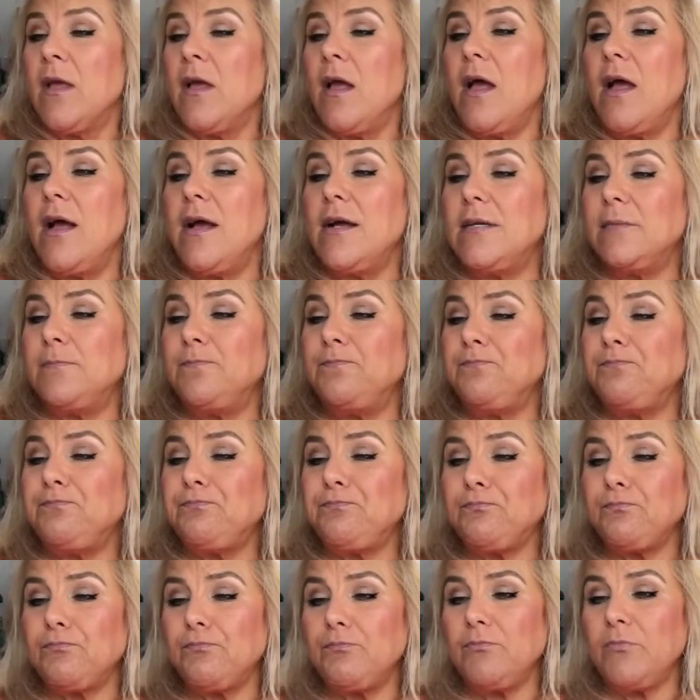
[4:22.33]

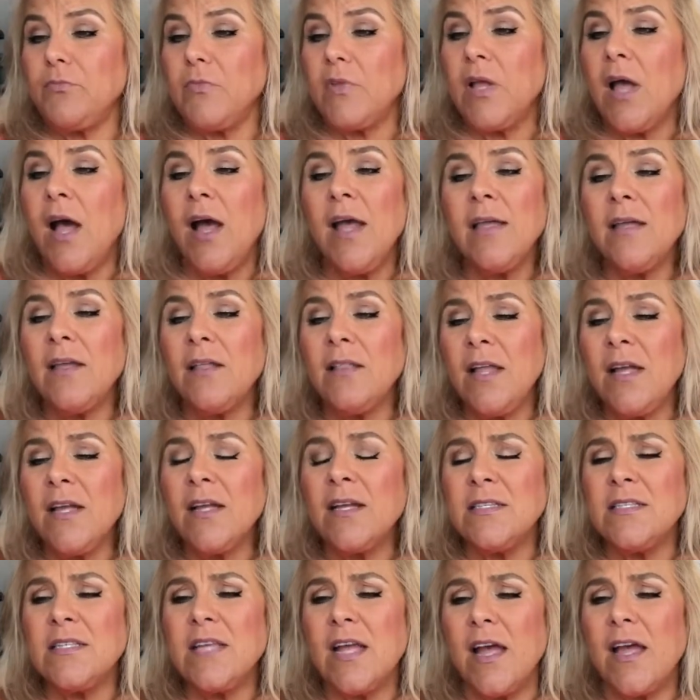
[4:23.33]
Like
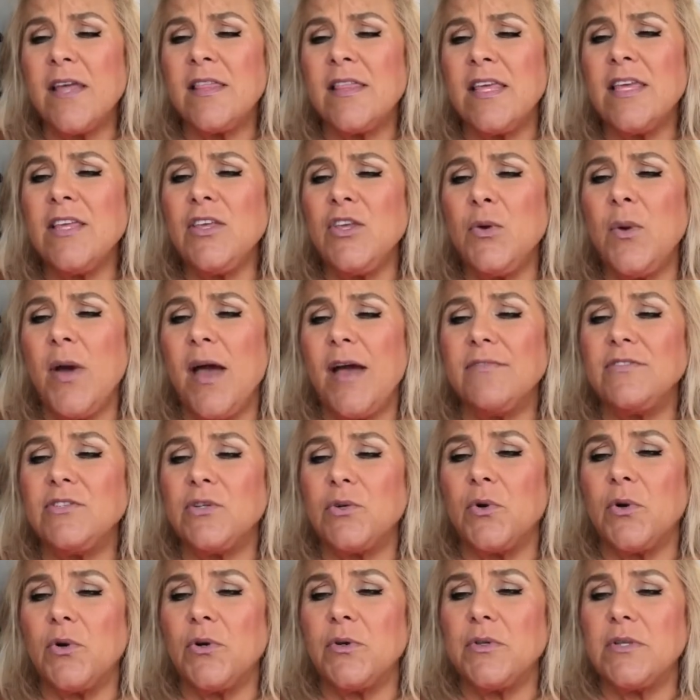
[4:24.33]
I said, I think you have to
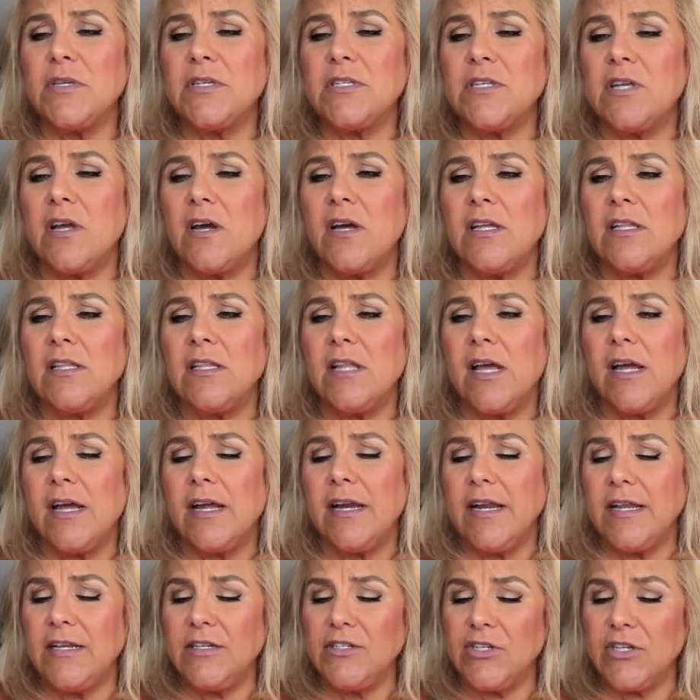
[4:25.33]
order this
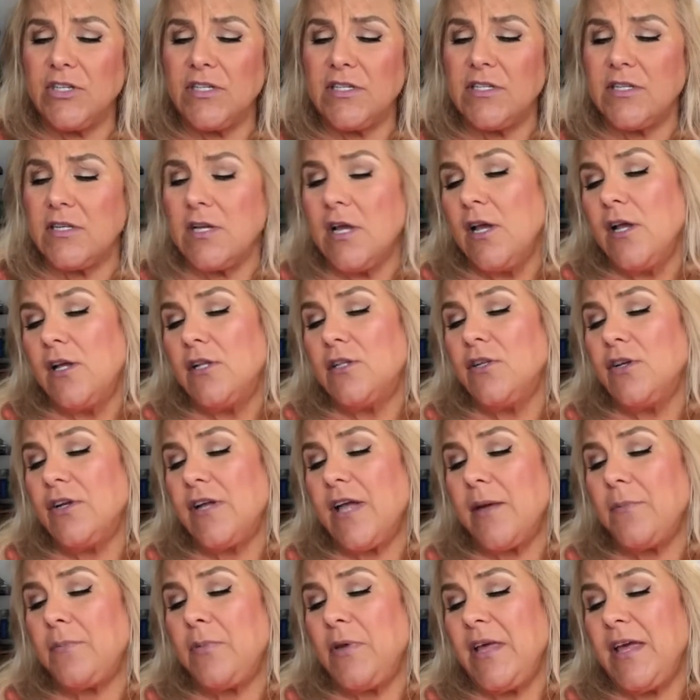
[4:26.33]
online and just look
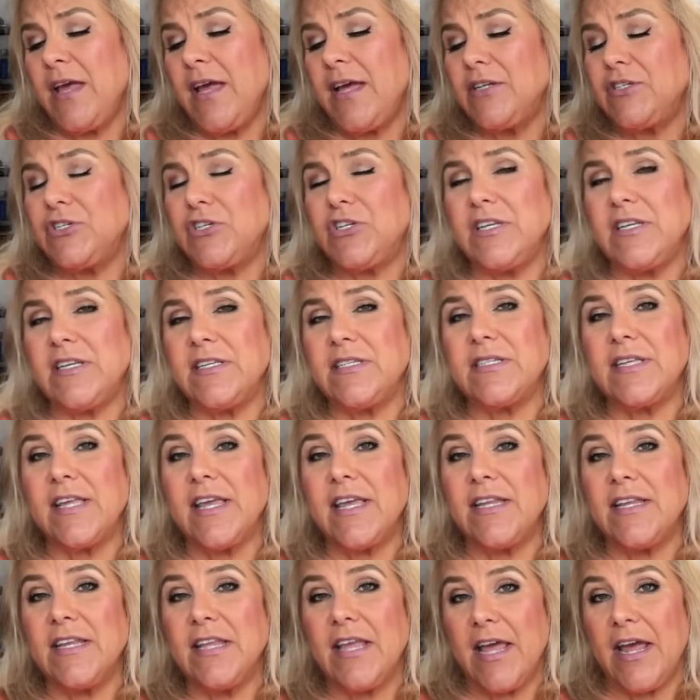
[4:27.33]
at PhD
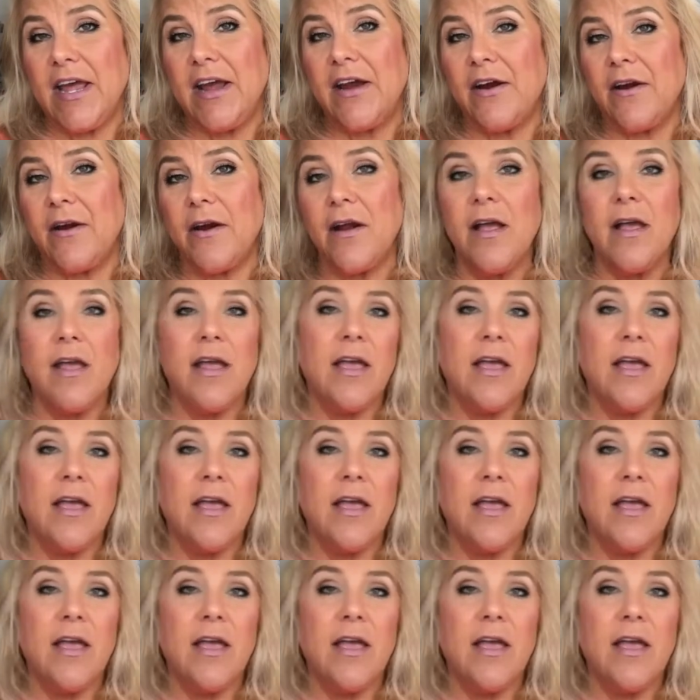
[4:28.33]
Skincare.